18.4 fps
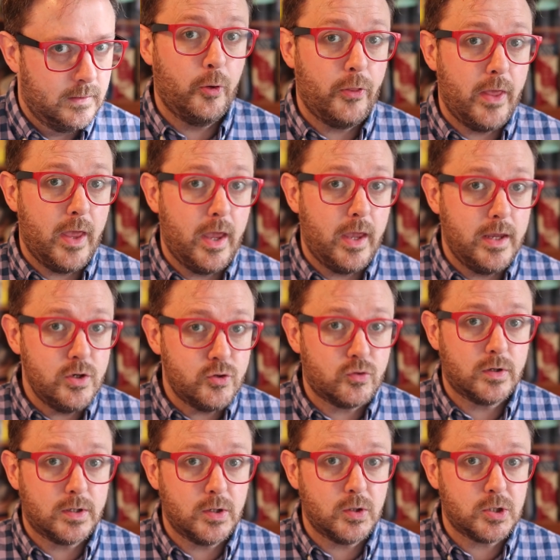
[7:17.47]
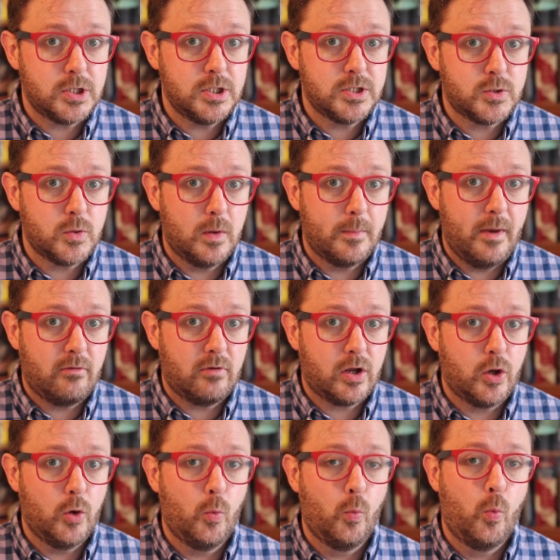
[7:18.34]
But their introduction to
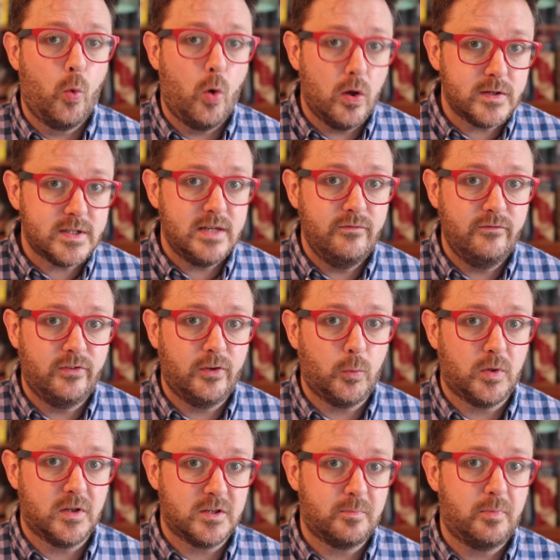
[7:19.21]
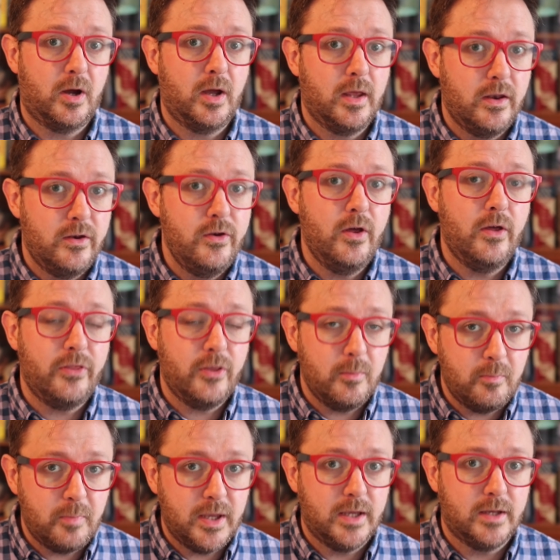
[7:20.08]
America was influenced by
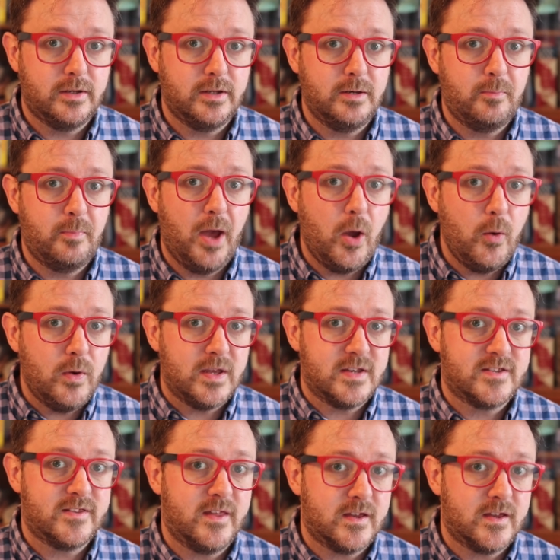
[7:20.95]
another bearded poet.